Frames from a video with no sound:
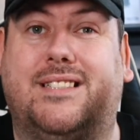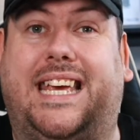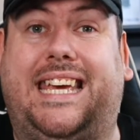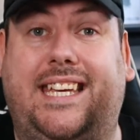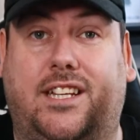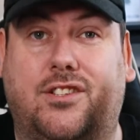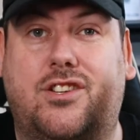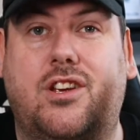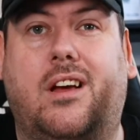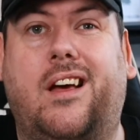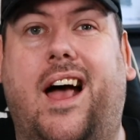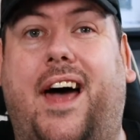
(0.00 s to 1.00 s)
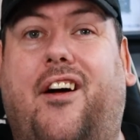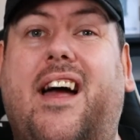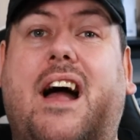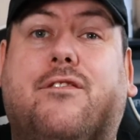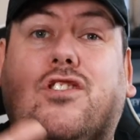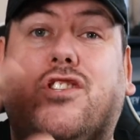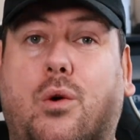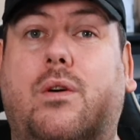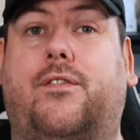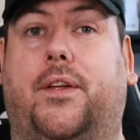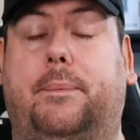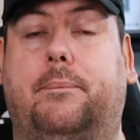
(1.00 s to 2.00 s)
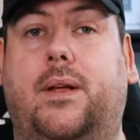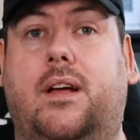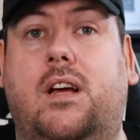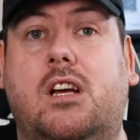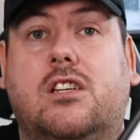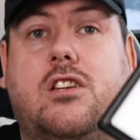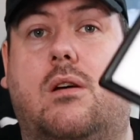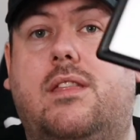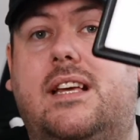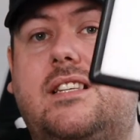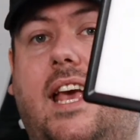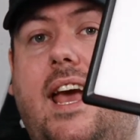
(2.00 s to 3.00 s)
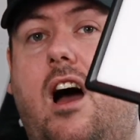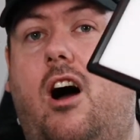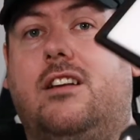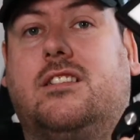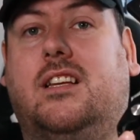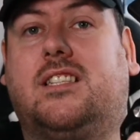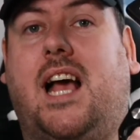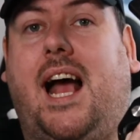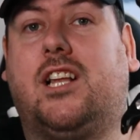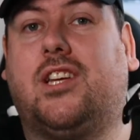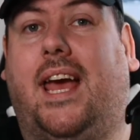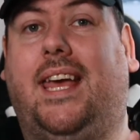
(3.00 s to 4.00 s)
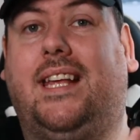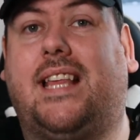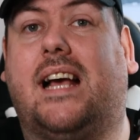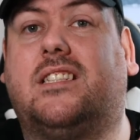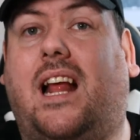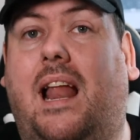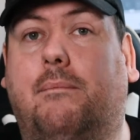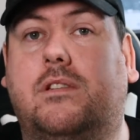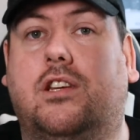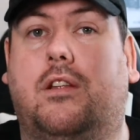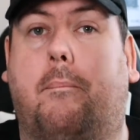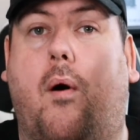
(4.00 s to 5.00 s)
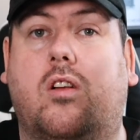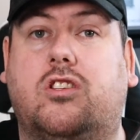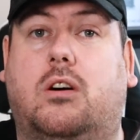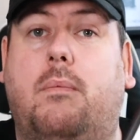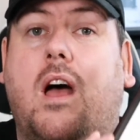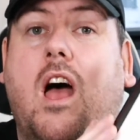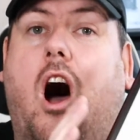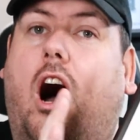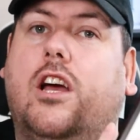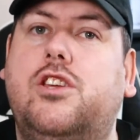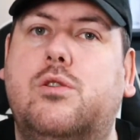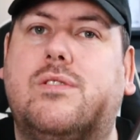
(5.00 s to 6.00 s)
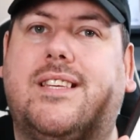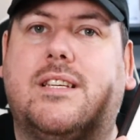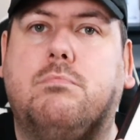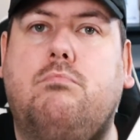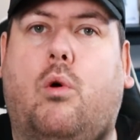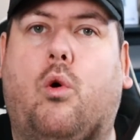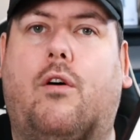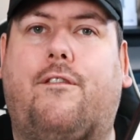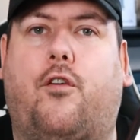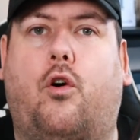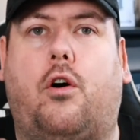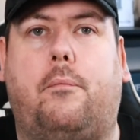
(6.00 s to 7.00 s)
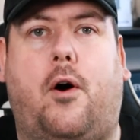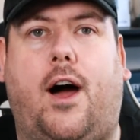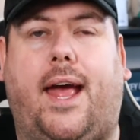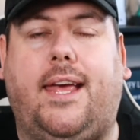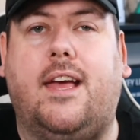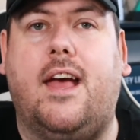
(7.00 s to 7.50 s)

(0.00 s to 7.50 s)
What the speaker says: each. And I have 2 of them. So this here, I just attach a desk clamp to the bottom. I use this more for my